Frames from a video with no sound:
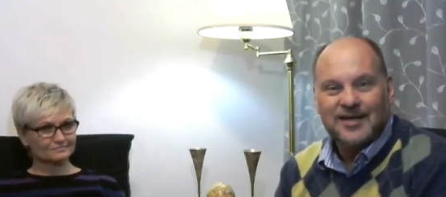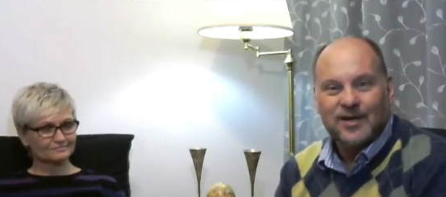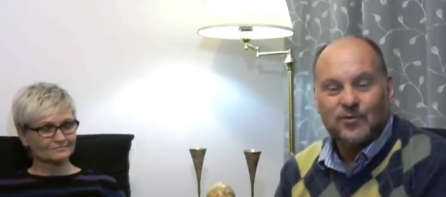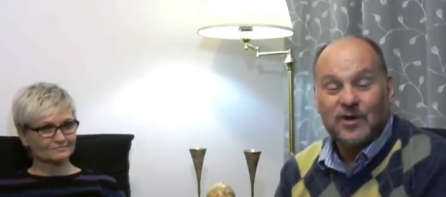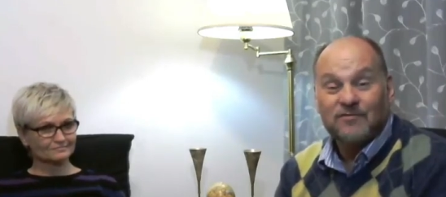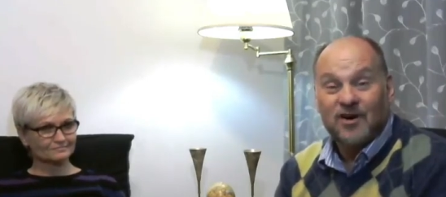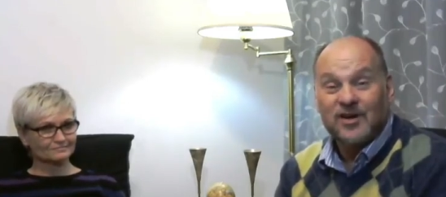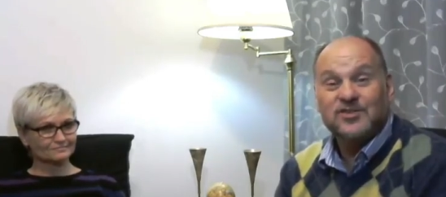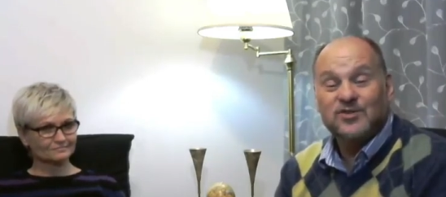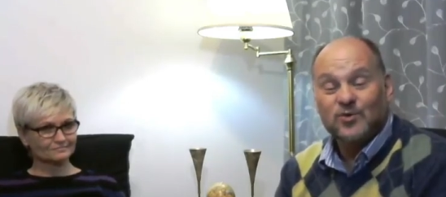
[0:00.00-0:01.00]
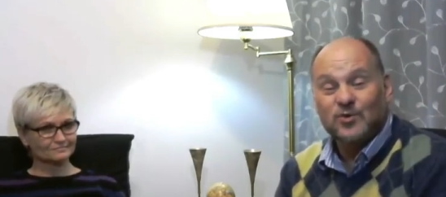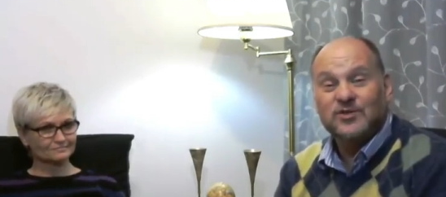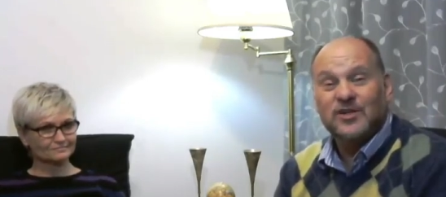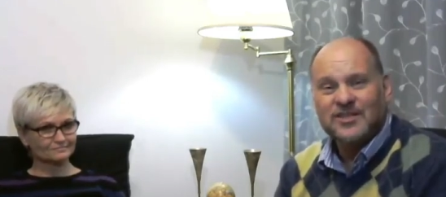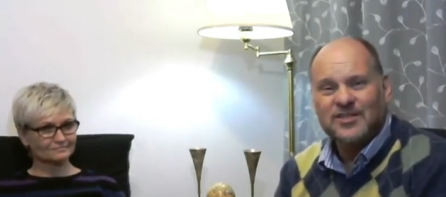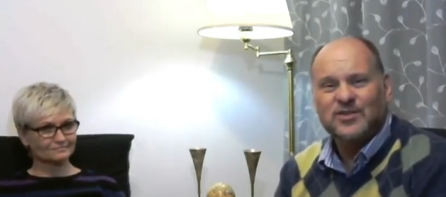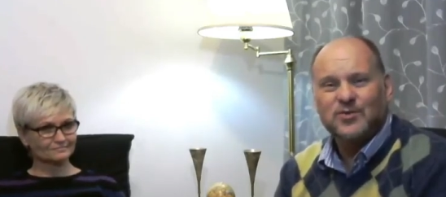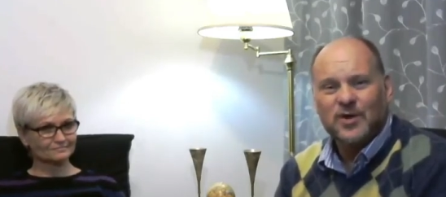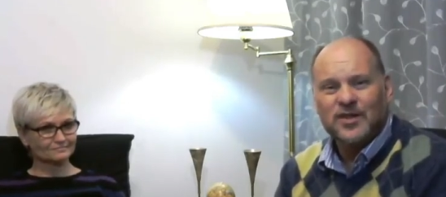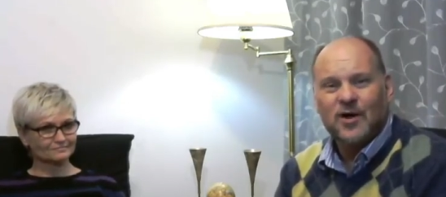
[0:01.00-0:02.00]
Speaker 1: And we invite you to also listen to
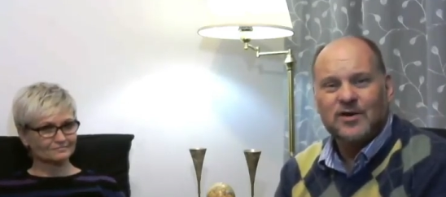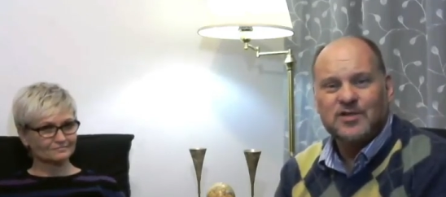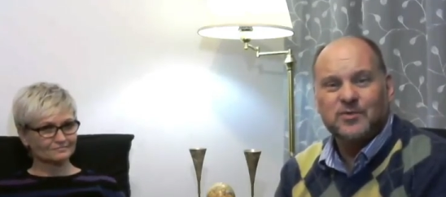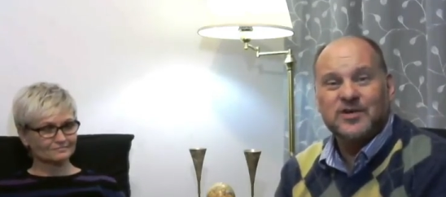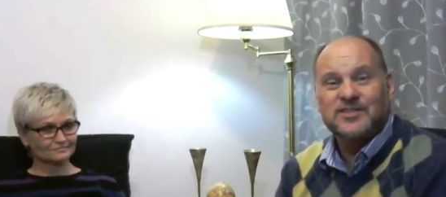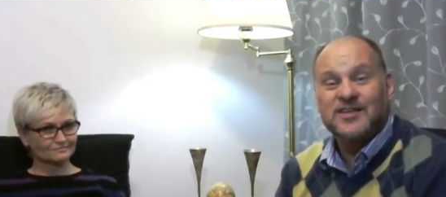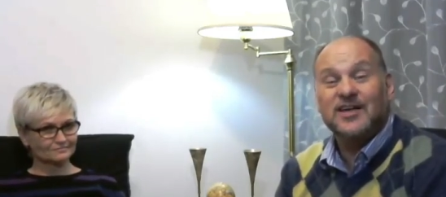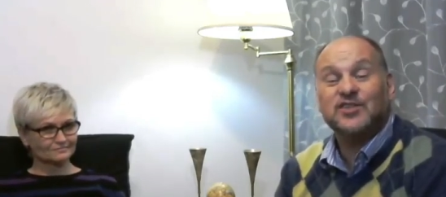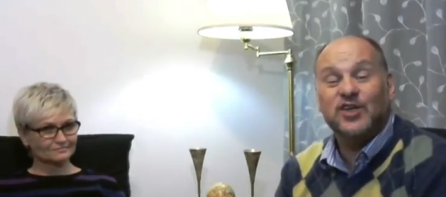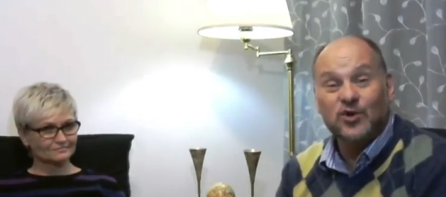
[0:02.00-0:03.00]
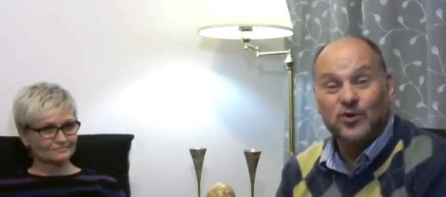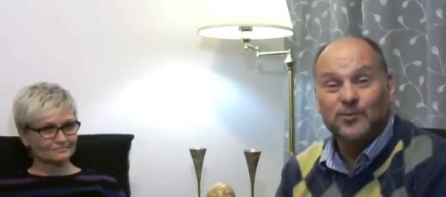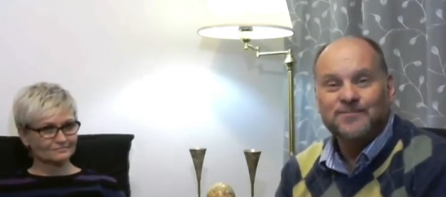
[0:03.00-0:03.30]
what the Holy Spirit is saying to you